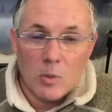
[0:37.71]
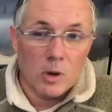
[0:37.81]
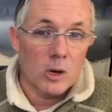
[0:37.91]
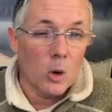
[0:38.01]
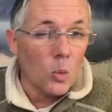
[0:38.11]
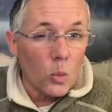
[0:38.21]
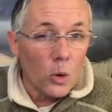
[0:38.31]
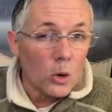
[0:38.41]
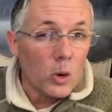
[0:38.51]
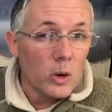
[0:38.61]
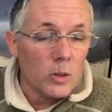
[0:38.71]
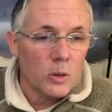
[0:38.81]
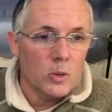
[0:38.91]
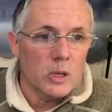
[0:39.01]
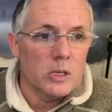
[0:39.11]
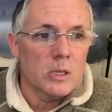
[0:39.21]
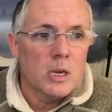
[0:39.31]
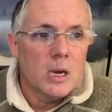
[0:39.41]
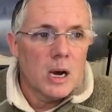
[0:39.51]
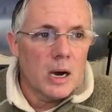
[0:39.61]
We're gonna go real quickly through these,
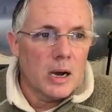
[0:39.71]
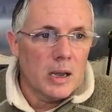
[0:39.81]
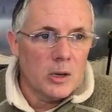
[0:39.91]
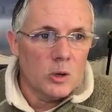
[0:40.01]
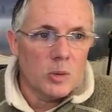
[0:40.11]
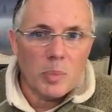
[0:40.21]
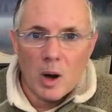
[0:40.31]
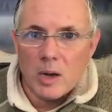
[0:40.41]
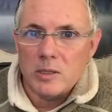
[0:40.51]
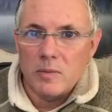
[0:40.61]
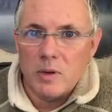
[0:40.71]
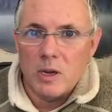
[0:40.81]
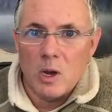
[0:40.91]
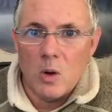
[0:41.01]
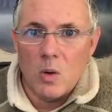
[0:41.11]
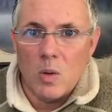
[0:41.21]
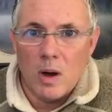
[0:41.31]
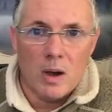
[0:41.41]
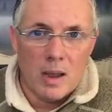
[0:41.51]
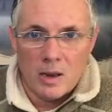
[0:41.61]
uh, and you can pause the video,
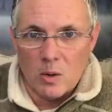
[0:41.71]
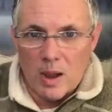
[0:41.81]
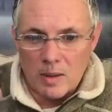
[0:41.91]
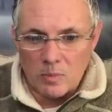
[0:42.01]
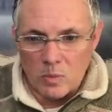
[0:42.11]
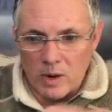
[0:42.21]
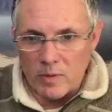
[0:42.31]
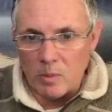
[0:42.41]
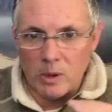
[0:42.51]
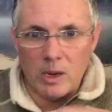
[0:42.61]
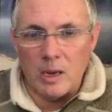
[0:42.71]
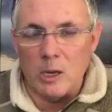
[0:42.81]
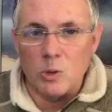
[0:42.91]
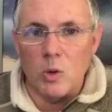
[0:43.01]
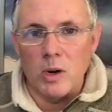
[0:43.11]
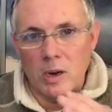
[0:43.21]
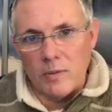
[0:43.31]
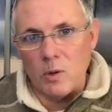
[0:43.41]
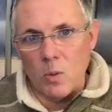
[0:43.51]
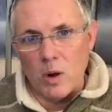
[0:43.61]
uh, you know, at whenever I'm looking at each one, and
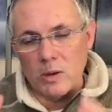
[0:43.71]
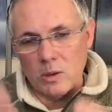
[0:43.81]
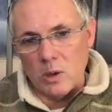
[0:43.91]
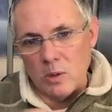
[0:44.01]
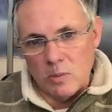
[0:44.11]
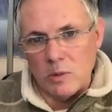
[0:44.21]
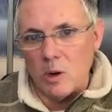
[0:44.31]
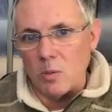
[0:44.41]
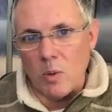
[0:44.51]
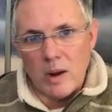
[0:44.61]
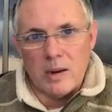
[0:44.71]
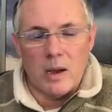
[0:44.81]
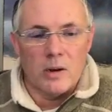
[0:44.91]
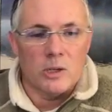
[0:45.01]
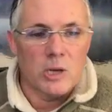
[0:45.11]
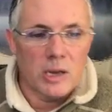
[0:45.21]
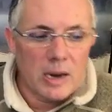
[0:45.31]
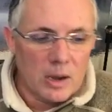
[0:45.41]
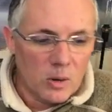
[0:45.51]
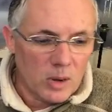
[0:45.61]
if you want, you can, you know, write down and check it
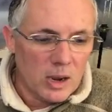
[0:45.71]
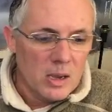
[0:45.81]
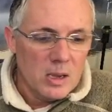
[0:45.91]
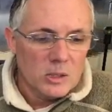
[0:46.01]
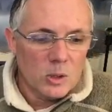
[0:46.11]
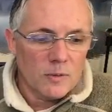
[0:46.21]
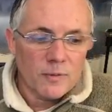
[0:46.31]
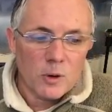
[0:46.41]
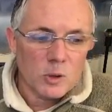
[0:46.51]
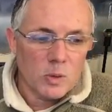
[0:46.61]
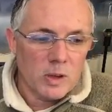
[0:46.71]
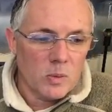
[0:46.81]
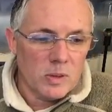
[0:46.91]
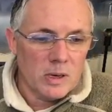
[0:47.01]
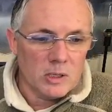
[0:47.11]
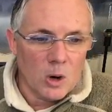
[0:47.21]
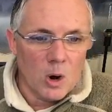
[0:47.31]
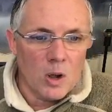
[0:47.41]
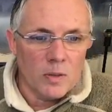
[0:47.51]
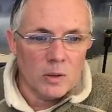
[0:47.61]
out. Okay, so the first one that, that is
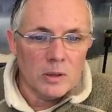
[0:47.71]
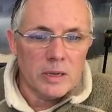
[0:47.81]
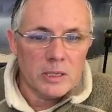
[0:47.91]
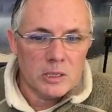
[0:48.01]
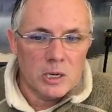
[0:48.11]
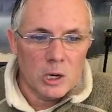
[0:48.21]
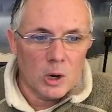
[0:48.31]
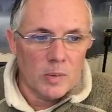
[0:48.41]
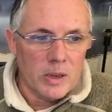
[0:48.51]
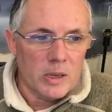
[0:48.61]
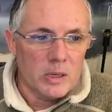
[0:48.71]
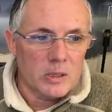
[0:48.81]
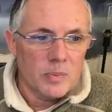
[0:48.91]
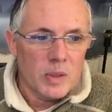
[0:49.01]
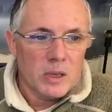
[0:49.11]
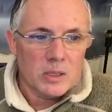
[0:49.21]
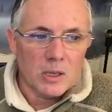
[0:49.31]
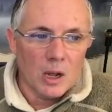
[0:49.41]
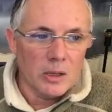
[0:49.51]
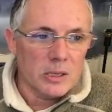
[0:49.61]
on the list here is
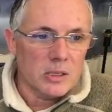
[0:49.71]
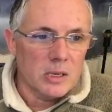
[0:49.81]
Solice.